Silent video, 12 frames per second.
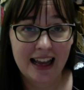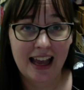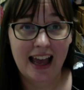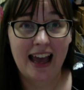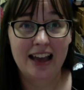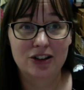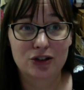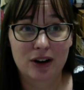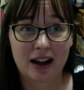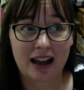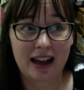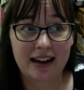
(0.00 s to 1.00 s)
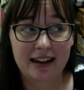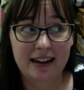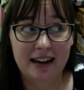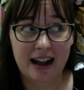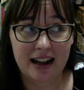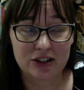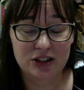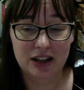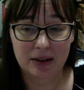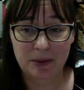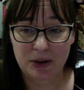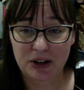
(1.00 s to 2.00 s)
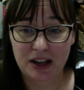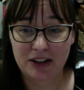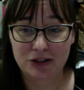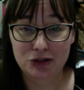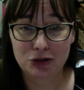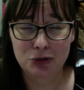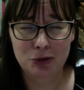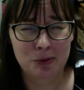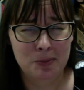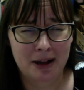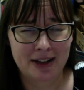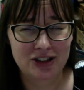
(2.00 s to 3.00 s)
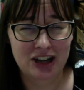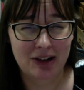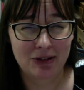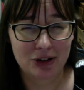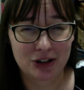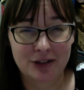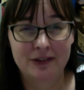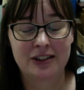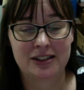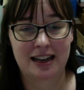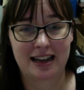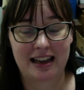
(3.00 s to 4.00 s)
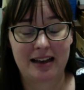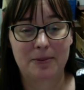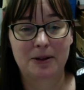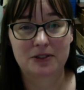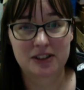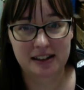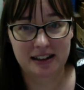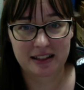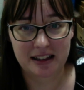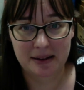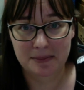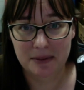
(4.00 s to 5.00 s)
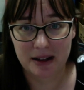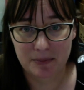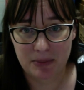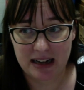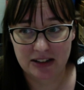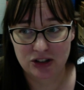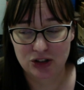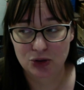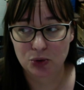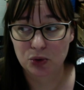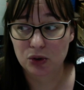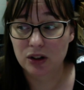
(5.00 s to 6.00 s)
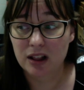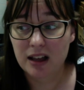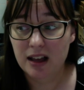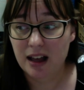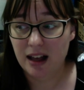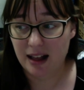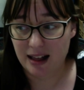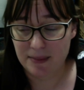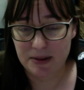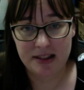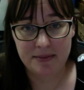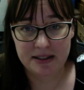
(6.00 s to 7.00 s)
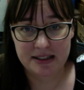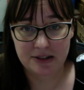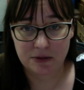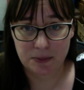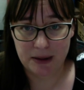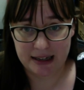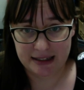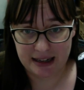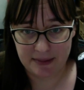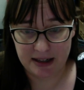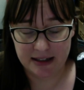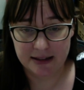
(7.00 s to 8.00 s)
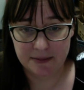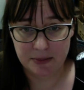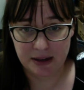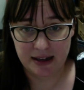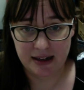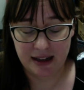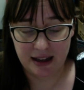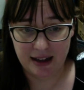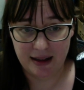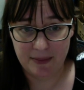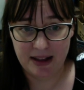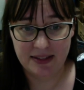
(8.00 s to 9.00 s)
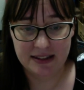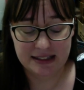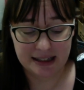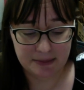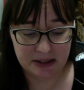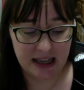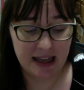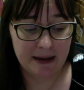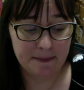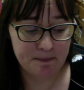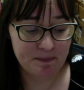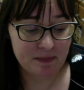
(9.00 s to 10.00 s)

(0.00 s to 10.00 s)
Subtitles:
and try not to communicate too much how nervous I am of sending them back to school in the midst of a pandemic. But at the same time,